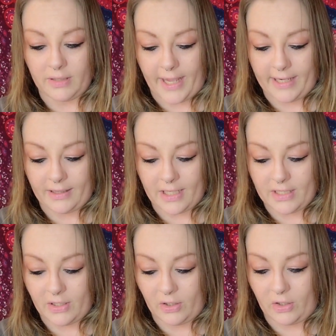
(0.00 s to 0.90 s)
Like,
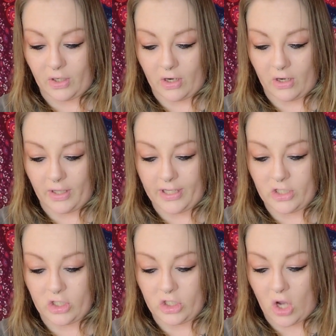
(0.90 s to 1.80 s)
this little girl
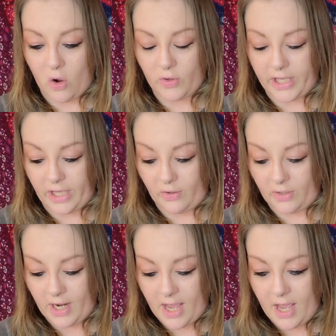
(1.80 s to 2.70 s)
is so
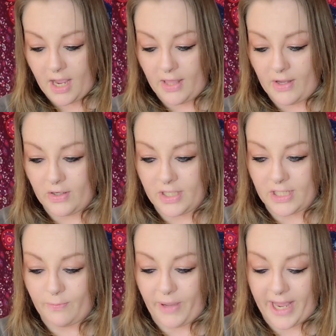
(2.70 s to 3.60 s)
cute, and there's
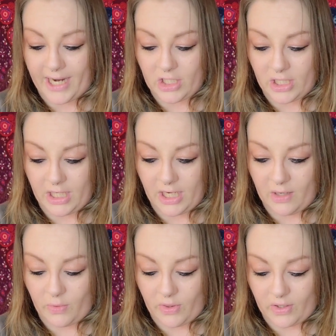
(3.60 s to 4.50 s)
this page in
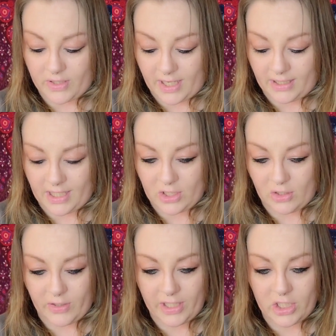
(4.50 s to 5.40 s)
here where there's, like, these
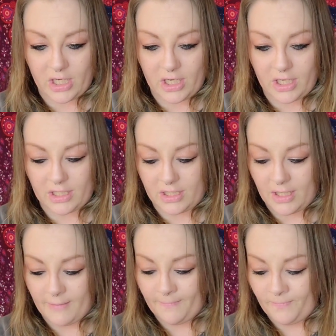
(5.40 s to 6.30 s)
creatures,
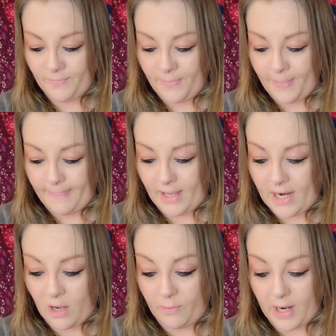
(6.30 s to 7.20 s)

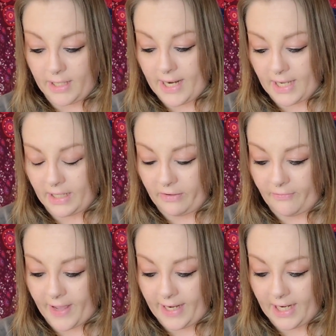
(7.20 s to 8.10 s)
and now I'm probably not going to
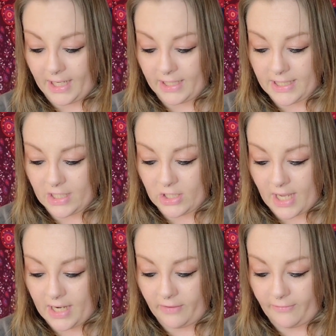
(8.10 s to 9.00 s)
find it, because I just
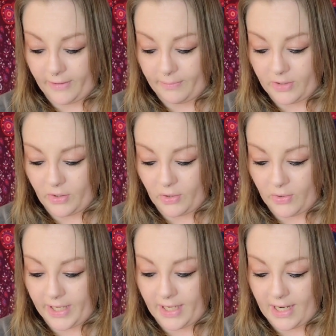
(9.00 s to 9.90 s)
kind of flipped
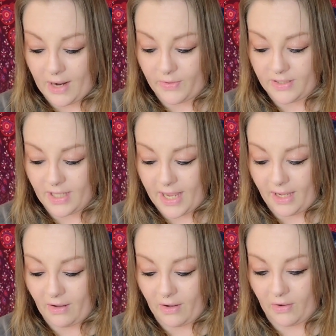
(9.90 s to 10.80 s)
through it, and I was
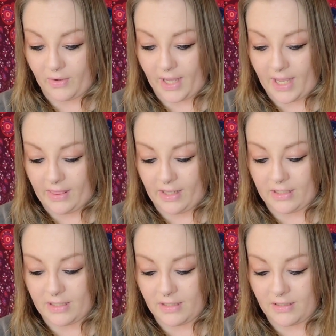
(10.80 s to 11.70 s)
like, okay,
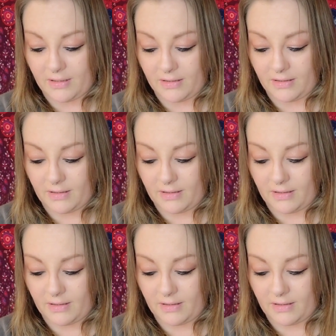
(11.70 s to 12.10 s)
this,